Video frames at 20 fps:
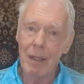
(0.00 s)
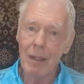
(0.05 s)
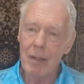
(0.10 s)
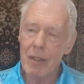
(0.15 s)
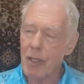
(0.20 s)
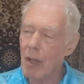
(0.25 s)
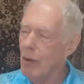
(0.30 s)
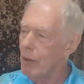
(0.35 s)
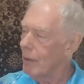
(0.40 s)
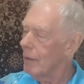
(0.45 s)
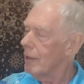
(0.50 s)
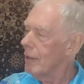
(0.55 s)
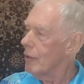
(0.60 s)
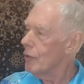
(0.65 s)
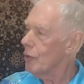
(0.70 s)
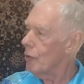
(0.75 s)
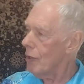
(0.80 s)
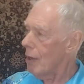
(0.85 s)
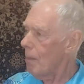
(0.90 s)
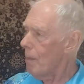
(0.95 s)
So
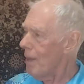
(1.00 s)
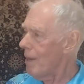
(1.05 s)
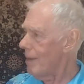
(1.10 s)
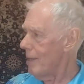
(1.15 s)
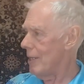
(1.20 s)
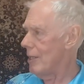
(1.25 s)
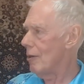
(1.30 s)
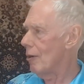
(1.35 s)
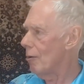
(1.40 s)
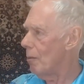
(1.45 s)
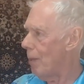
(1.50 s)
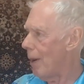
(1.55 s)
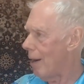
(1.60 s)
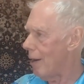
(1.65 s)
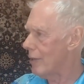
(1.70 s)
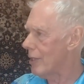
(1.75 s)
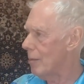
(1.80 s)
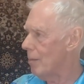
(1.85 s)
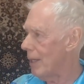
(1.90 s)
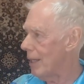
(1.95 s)
should a political
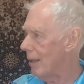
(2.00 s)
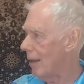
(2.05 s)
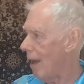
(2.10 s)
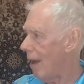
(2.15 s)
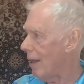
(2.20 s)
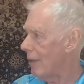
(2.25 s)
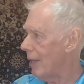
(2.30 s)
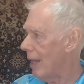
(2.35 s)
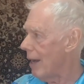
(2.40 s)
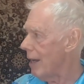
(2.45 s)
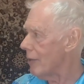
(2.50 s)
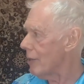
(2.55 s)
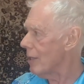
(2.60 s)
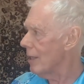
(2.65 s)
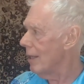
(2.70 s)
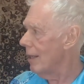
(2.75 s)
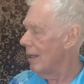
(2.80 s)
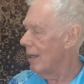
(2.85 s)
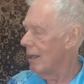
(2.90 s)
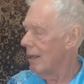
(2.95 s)
party be like that?